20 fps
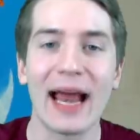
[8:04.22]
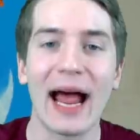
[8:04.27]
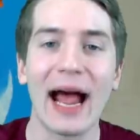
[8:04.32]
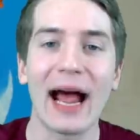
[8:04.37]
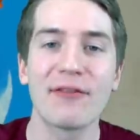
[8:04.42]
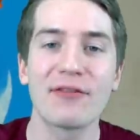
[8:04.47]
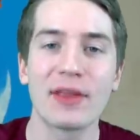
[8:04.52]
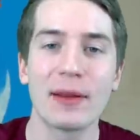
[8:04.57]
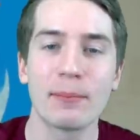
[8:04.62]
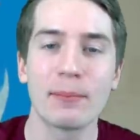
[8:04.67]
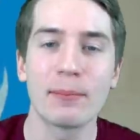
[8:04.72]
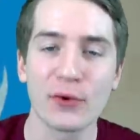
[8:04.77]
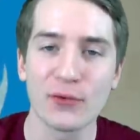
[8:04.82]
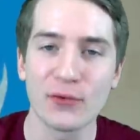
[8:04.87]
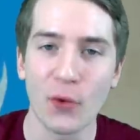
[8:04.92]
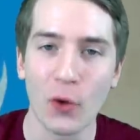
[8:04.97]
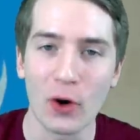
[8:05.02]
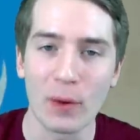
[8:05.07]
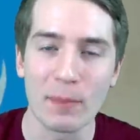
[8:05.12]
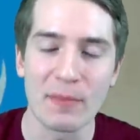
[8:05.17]
have them
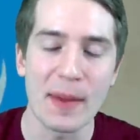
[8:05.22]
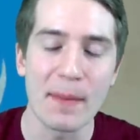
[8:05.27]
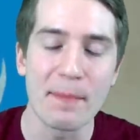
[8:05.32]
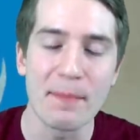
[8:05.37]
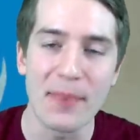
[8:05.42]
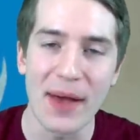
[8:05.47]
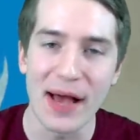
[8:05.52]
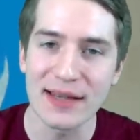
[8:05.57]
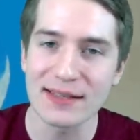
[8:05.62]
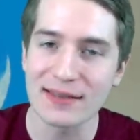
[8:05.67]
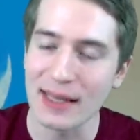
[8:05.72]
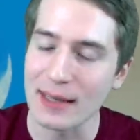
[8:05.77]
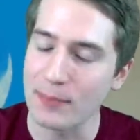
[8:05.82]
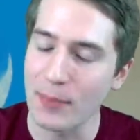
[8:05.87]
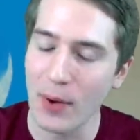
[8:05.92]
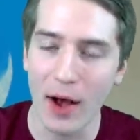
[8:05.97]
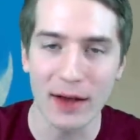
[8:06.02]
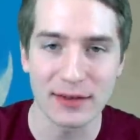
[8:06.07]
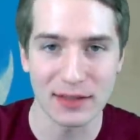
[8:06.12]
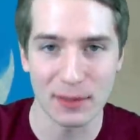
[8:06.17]
perform the best they
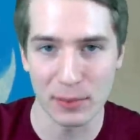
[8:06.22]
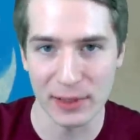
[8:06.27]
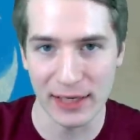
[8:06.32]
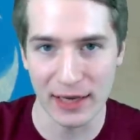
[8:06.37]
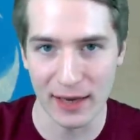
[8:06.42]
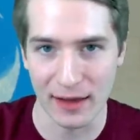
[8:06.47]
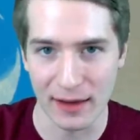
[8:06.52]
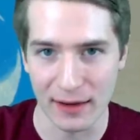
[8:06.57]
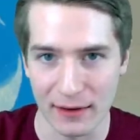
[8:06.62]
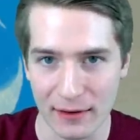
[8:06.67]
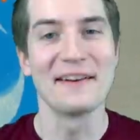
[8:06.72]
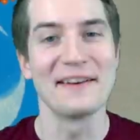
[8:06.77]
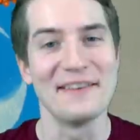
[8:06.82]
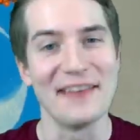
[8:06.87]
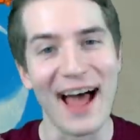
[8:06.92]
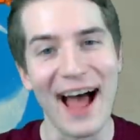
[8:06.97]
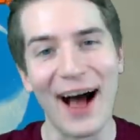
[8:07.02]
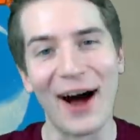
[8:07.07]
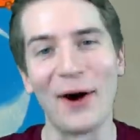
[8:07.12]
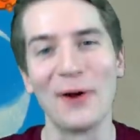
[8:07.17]
possibly can.
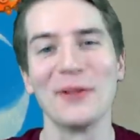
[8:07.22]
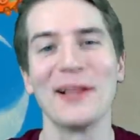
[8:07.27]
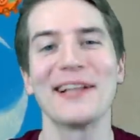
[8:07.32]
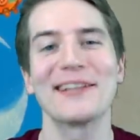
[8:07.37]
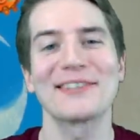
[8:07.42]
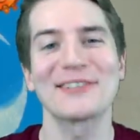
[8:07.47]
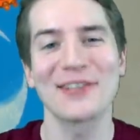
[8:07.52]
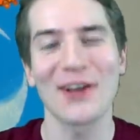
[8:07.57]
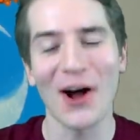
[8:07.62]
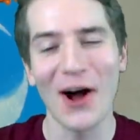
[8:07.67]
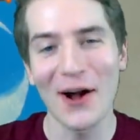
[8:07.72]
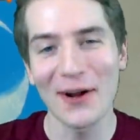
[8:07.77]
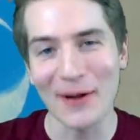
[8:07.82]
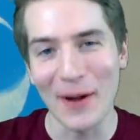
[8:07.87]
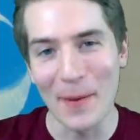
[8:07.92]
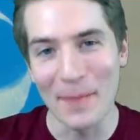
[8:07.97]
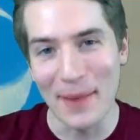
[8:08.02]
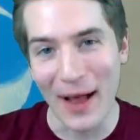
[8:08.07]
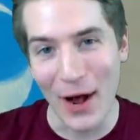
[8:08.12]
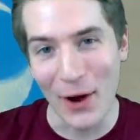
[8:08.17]
Now, let's talk
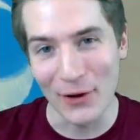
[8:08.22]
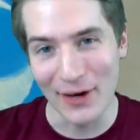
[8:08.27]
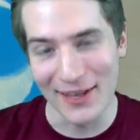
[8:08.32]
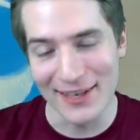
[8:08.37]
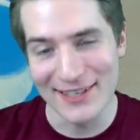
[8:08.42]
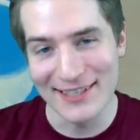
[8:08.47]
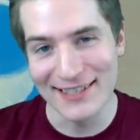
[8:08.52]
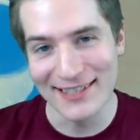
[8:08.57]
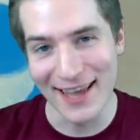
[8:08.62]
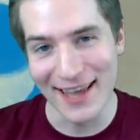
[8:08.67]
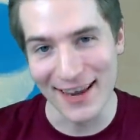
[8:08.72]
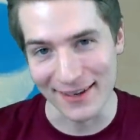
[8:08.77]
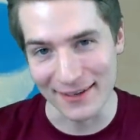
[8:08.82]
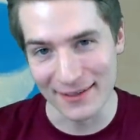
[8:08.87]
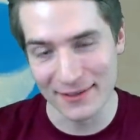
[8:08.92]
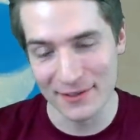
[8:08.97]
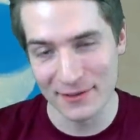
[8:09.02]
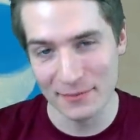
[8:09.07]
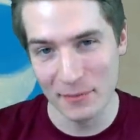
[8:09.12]
about about aesthetics.